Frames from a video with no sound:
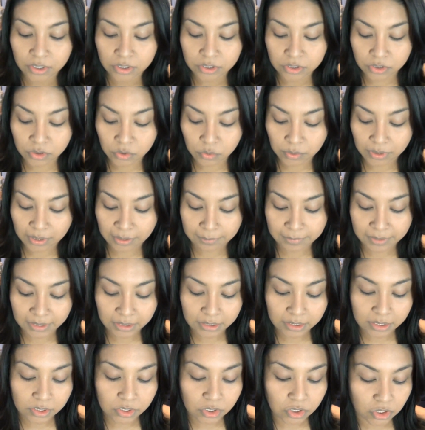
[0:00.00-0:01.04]
So what I'm
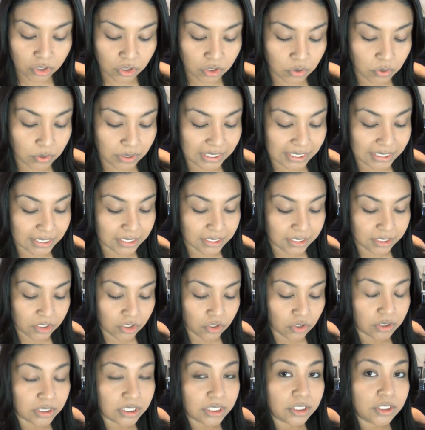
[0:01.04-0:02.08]
going to do
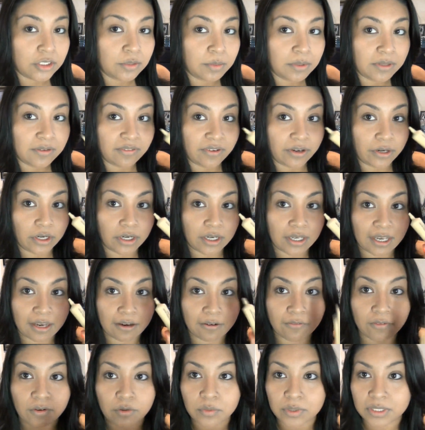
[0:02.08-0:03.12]
is, you need to be very
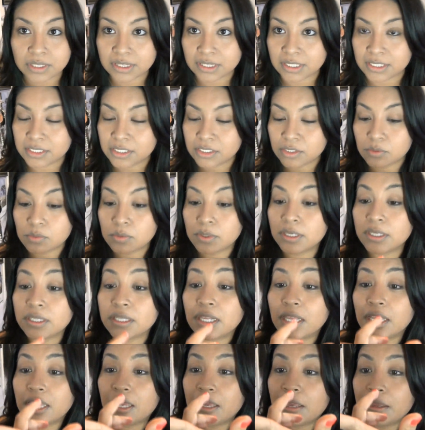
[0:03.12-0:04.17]
careful with this one
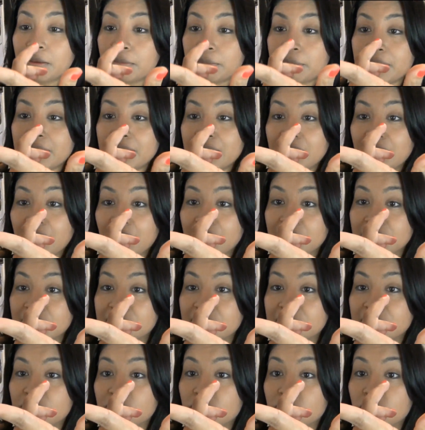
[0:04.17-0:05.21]
because
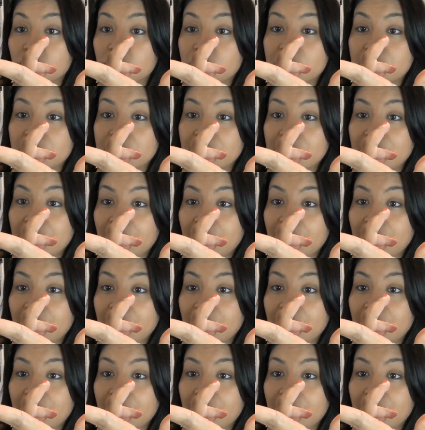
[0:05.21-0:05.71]
it's really